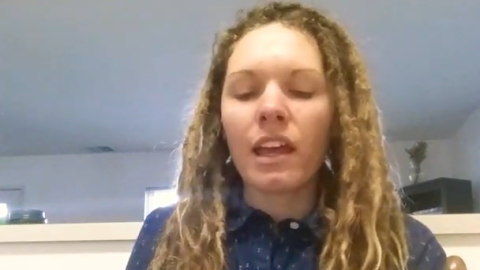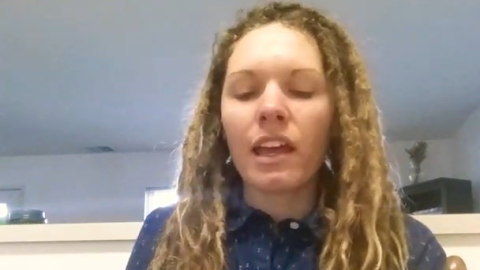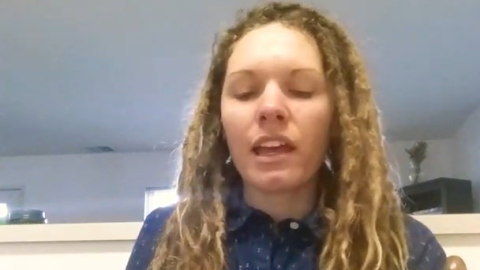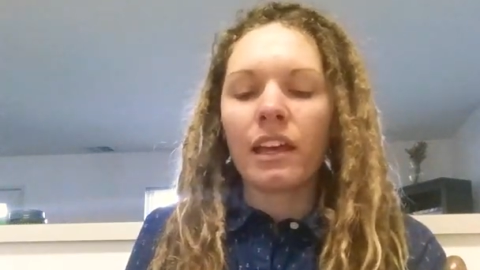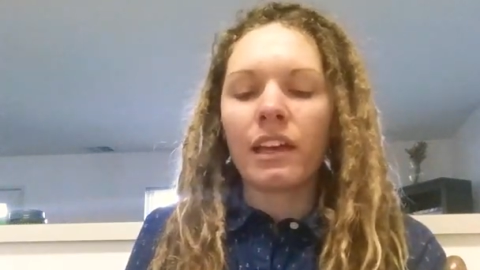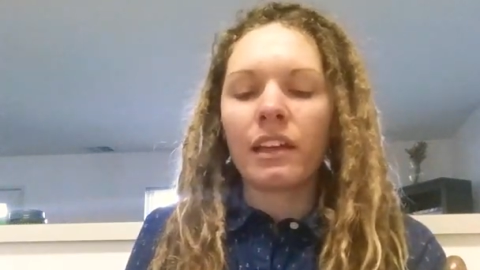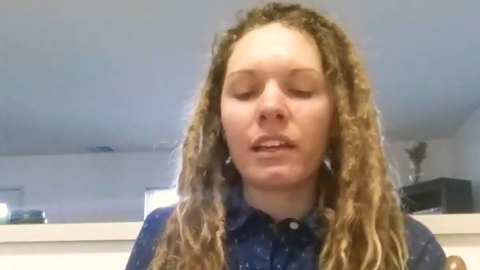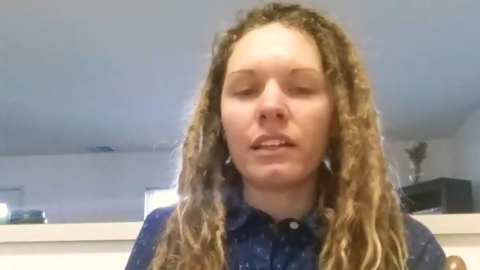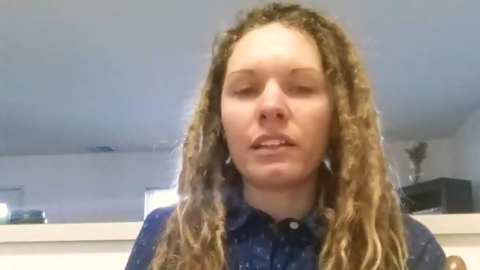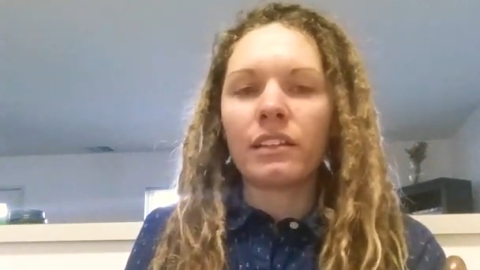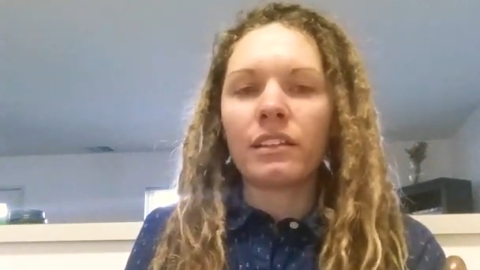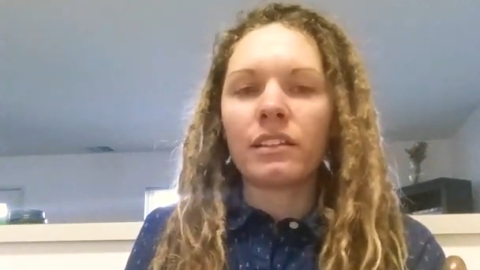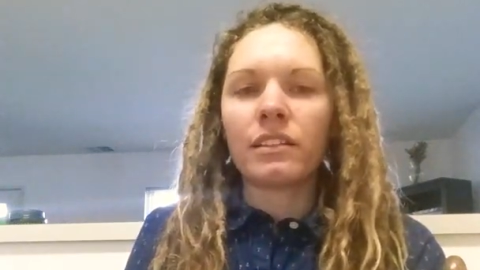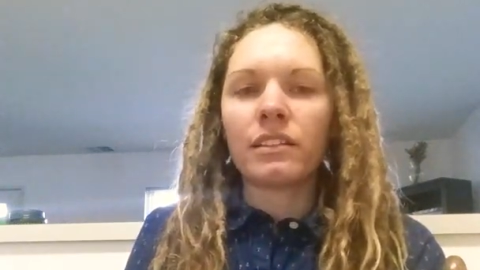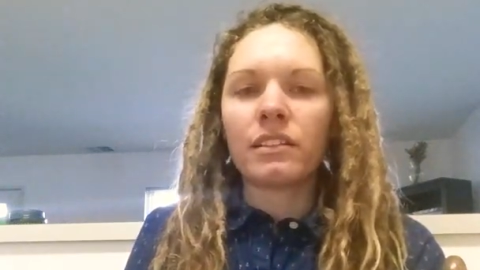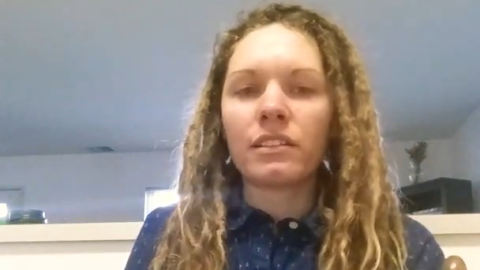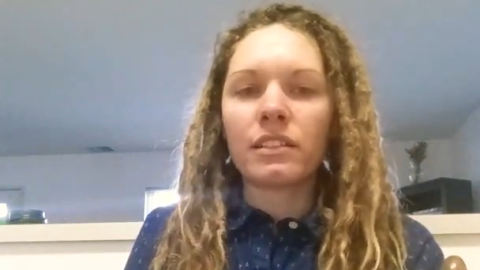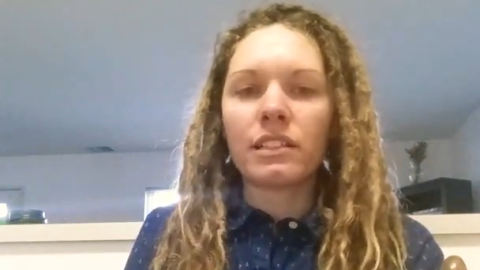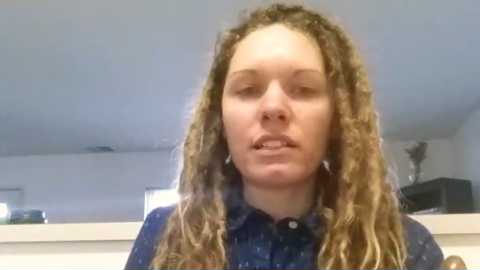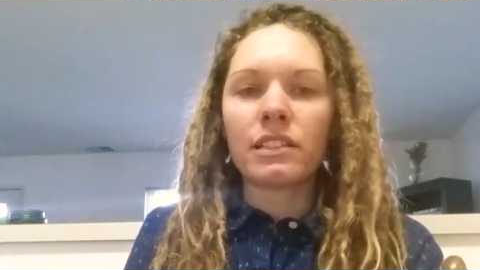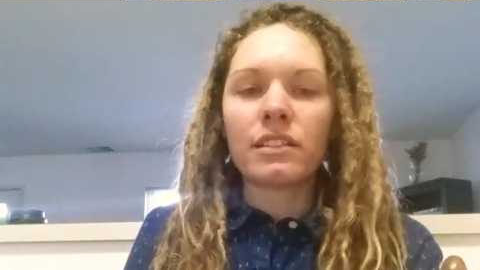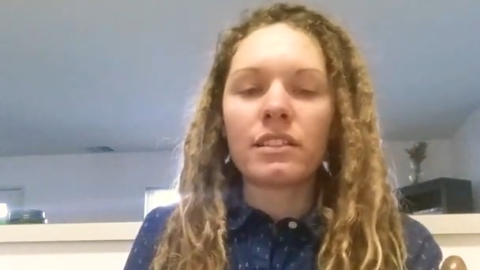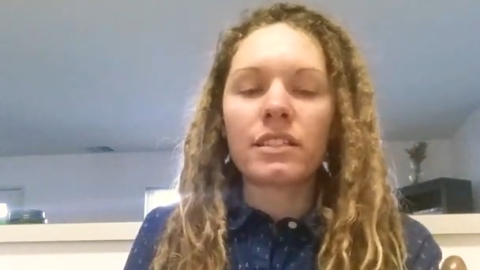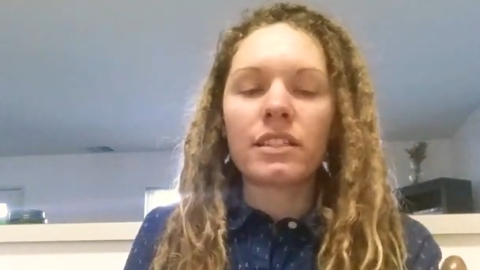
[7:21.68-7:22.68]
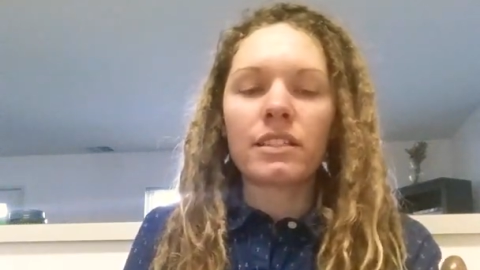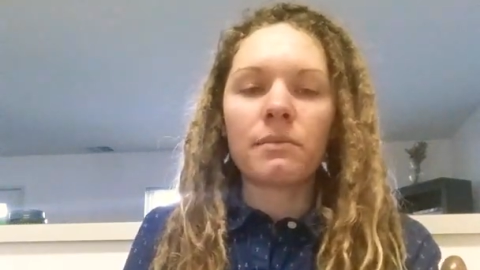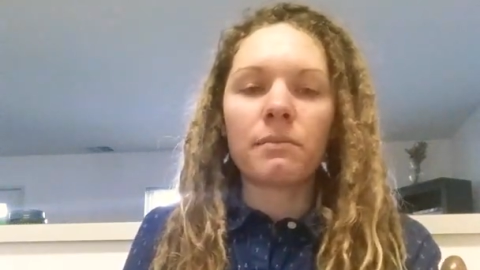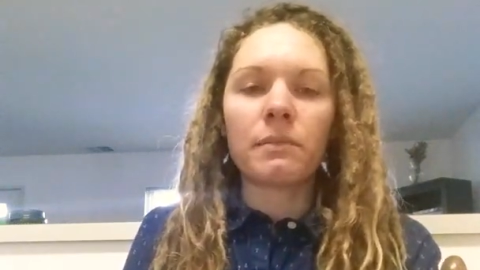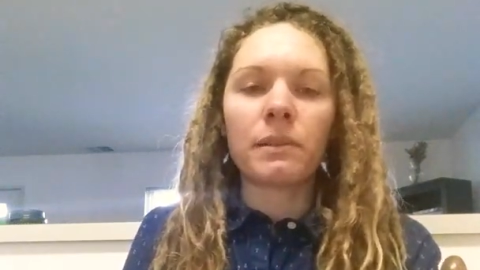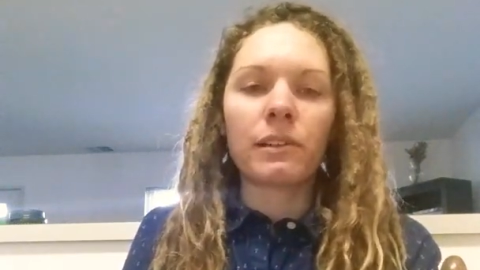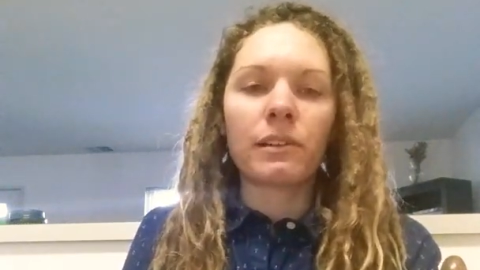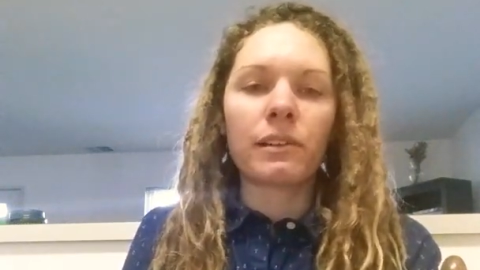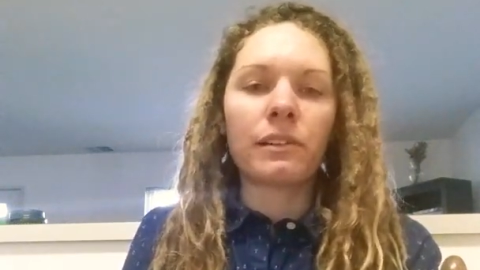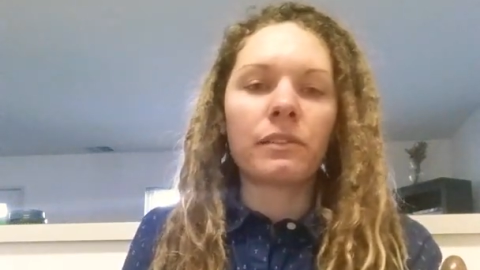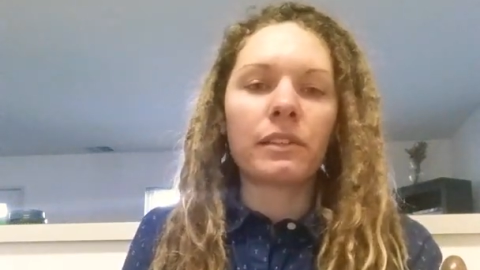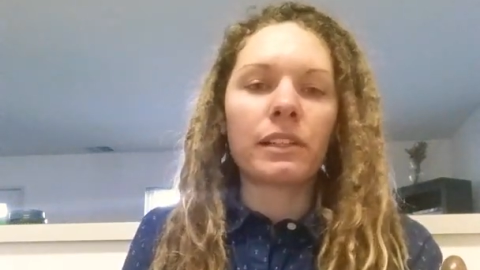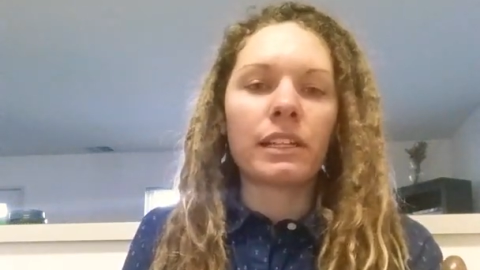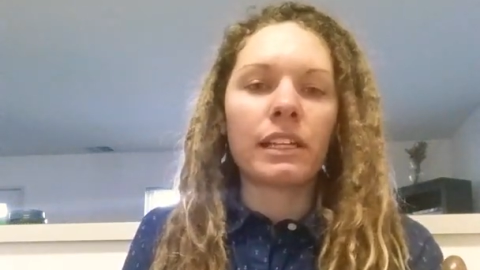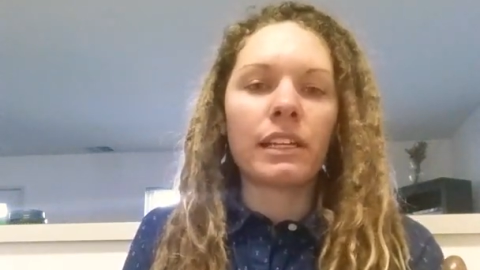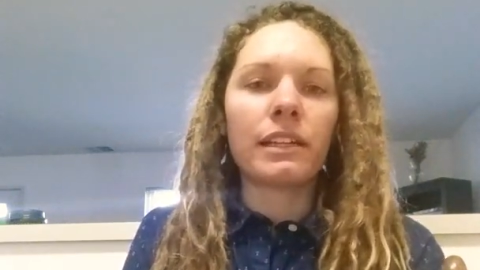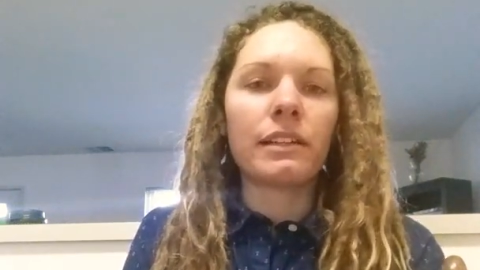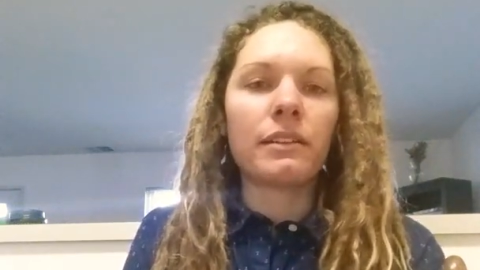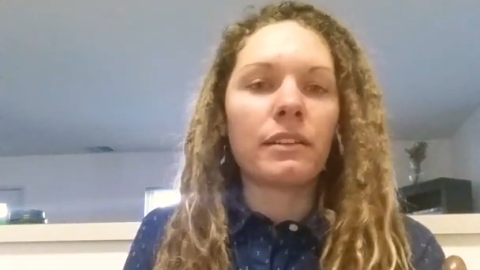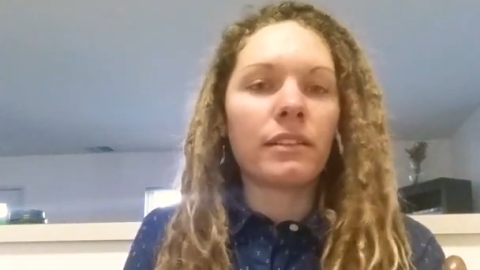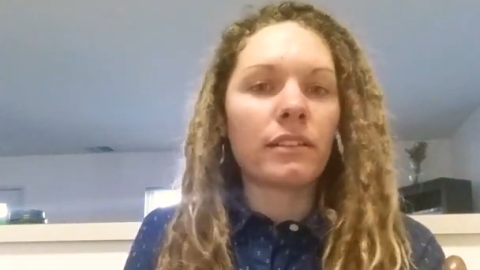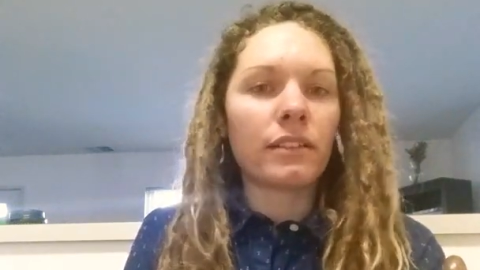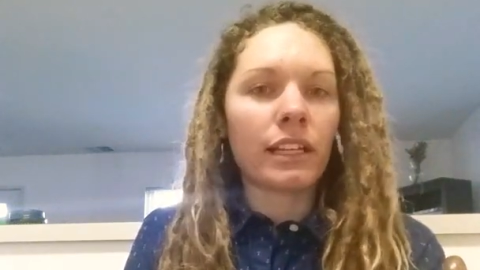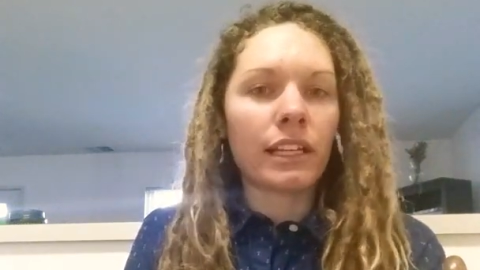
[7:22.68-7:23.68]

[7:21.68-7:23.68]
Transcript: And similarly,